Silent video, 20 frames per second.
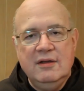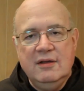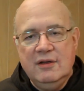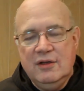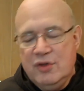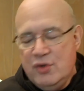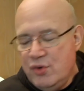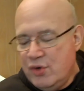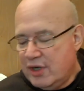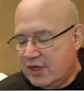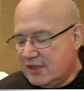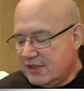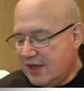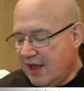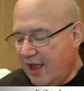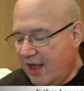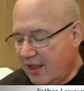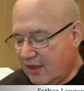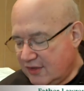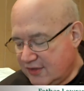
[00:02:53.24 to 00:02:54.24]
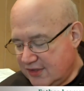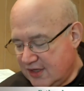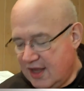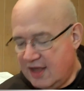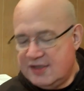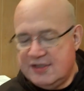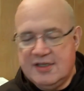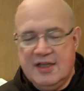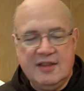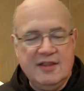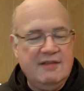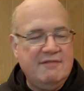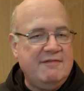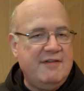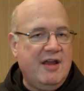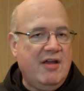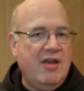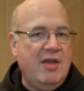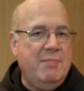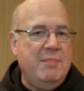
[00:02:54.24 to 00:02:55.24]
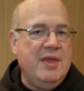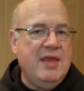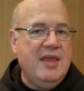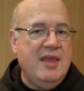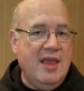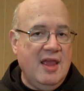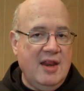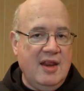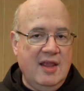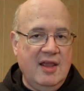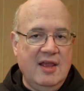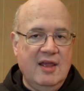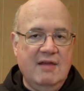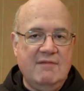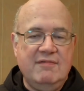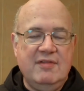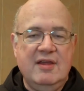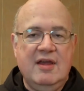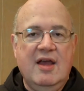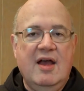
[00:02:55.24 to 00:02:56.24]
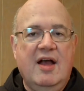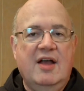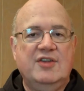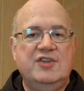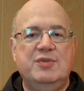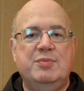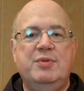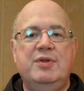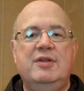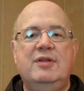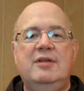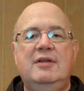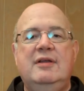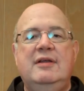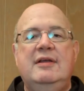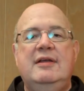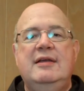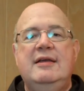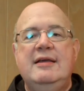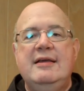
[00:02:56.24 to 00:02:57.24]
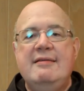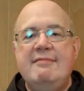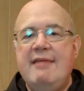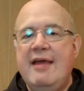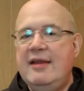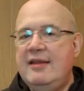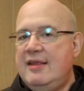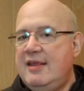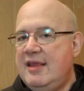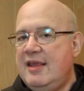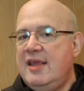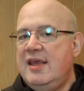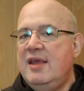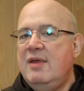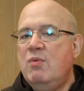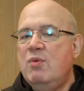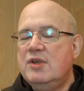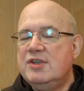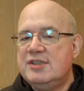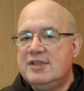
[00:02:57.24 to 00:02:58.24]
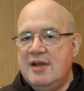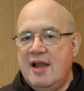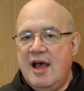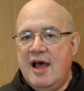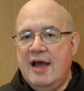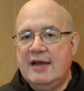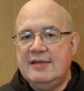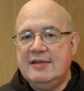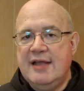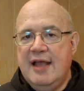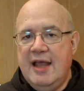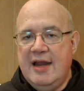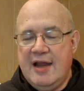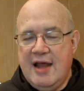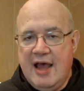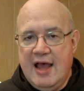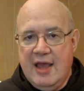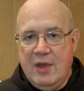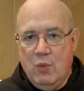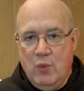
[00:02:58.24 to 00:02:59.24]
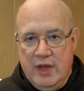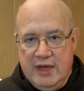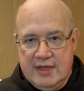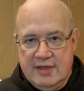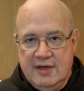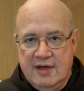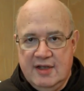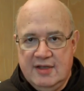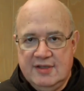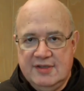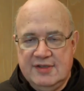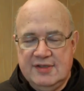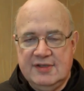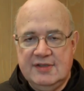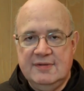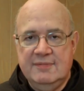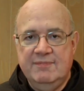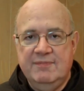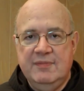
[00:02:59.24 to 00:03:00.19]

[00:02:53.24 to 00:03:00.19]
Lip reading: Luke tells us at the very beginning of the Gospel that he was not an eyewitness.